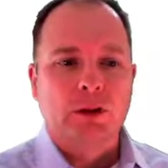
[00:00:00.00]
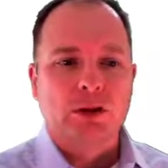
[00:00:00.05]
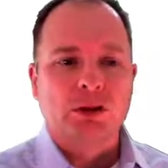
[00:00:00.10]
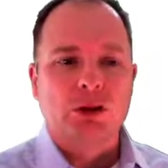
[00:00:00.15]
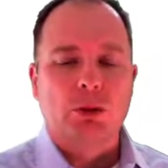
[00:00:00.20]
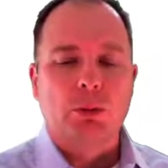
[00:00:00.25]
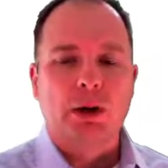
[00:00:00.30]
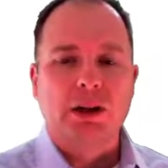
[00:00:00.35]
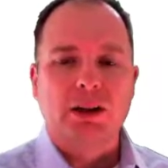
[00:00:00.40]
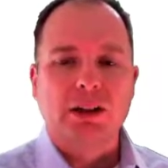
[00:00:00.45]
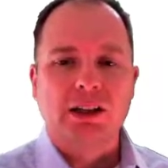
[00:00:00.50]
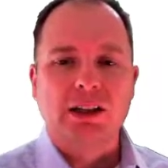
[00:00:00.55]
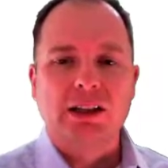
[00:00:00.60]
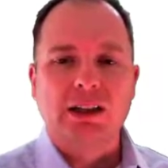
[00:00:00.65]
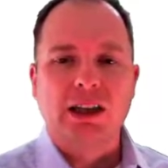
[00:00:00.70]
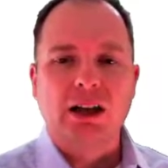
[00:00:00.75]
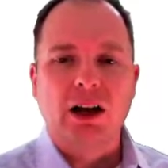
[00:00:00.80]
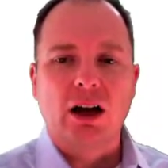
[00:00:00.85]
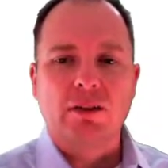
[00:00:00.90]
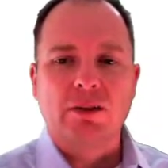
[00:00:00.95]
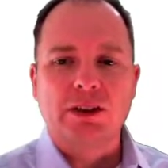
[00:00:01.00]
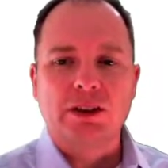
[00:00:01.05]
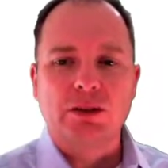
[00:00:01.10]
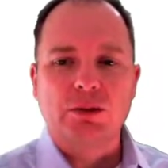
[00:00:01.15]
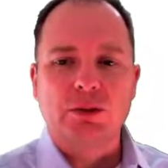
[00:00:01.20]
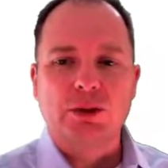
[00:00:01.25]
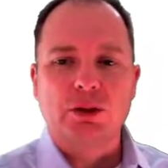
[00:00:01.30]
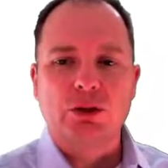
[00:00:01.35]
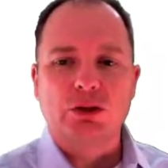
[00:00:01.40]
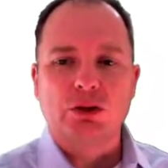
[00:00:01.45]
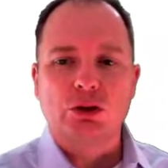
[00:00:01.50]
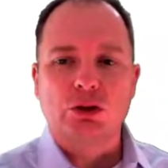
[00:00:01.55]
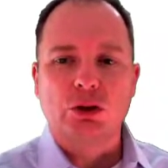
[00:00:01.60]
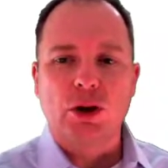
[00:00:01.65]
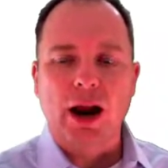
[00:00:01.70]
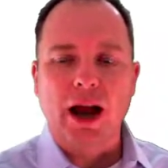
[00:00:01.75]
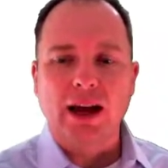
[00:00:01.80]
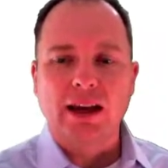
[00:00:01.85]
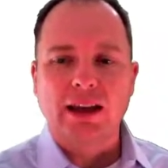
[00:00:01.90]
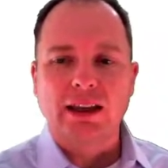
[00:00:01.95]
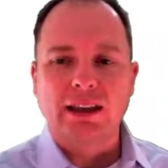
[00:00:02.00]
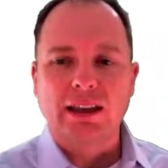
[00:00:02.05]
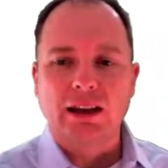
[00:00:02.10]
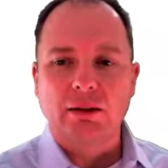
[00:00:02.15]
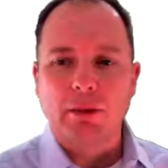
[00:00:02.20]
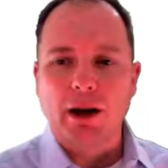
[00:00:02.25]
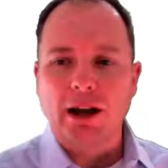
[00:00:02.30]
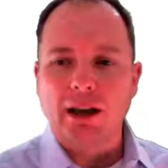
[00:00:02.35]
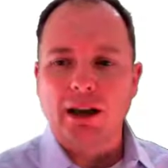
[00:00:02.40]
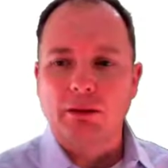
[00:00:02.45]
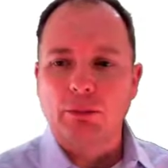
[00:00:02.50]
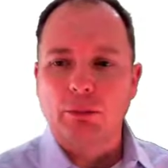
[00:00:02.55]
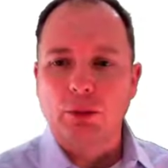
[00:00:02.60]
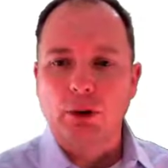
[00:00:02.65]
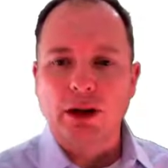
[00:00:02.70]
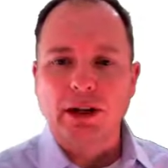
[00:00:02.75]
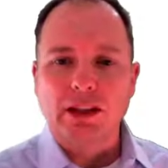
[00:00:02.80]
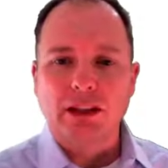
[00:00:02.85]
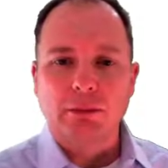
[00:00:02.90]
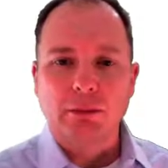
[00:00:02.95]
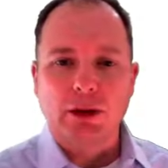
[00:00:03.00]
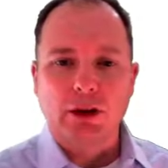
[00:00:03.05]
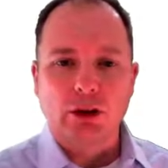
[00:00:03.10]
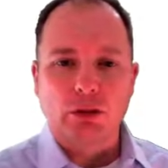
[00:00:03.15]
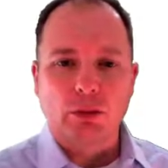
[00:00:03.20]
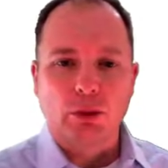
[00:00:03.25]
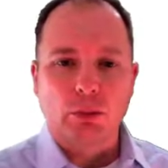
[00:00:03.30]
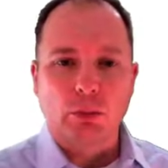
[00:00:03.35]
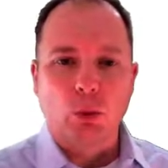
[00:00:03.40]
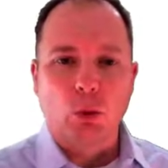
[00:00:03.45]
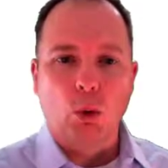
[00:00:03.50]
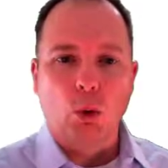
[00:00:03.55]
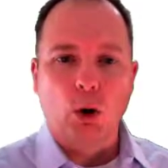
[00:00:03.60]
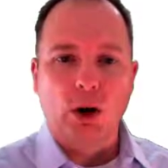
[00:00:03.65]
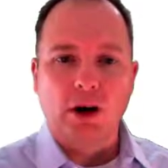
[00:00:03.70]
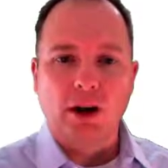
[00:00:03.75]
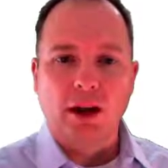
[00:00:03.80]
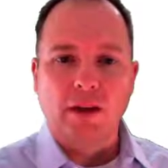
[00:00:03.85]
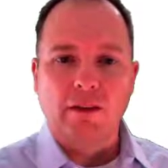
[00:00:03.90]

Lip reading: So by clicking on these fields or dragging them, I can bring them into the report,